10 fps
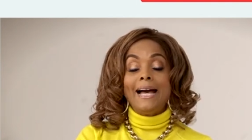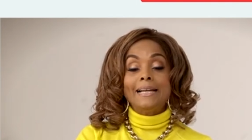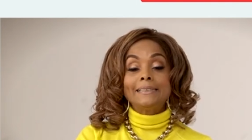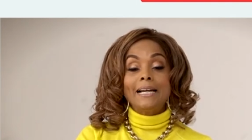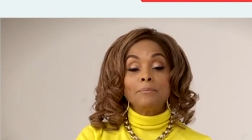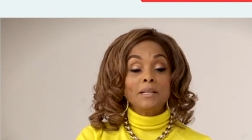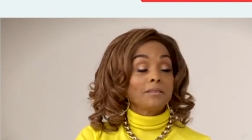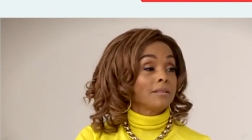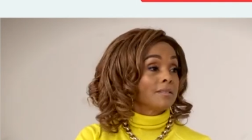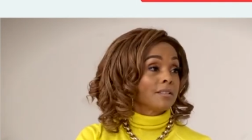And I made
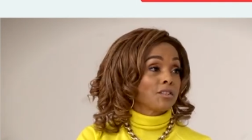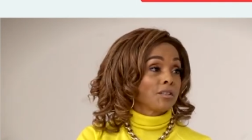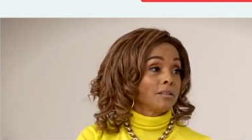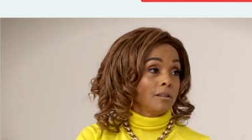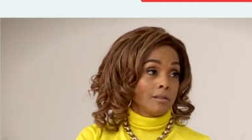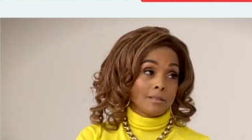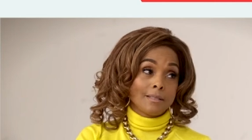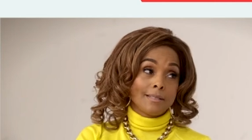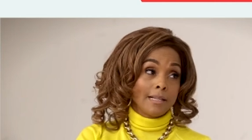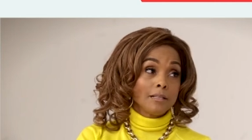the decision not to
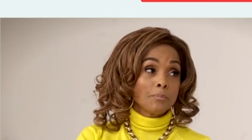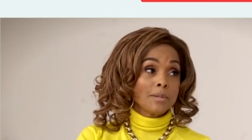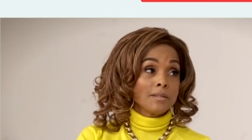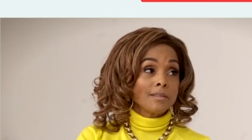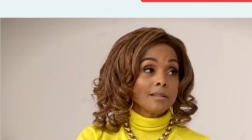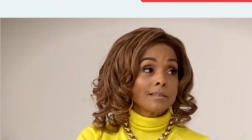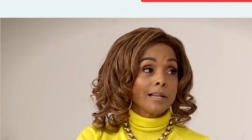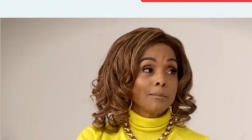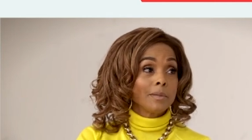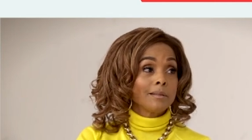sell the business.
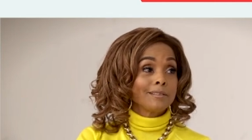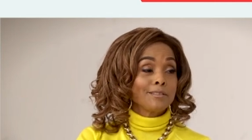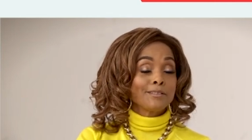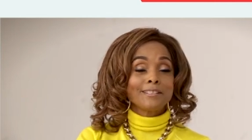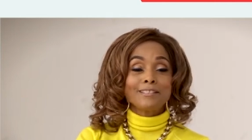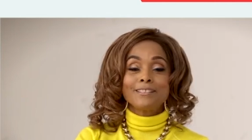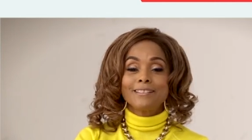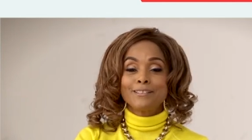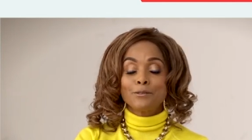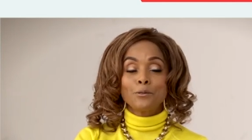I made the decision
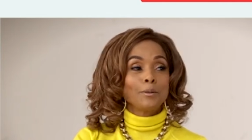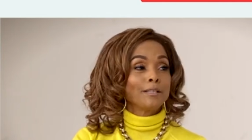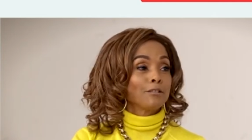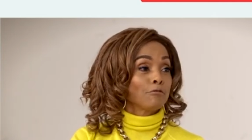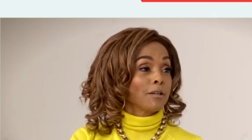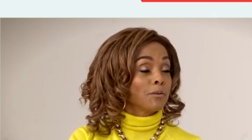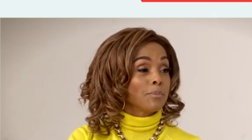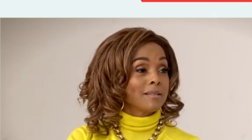to go in and run the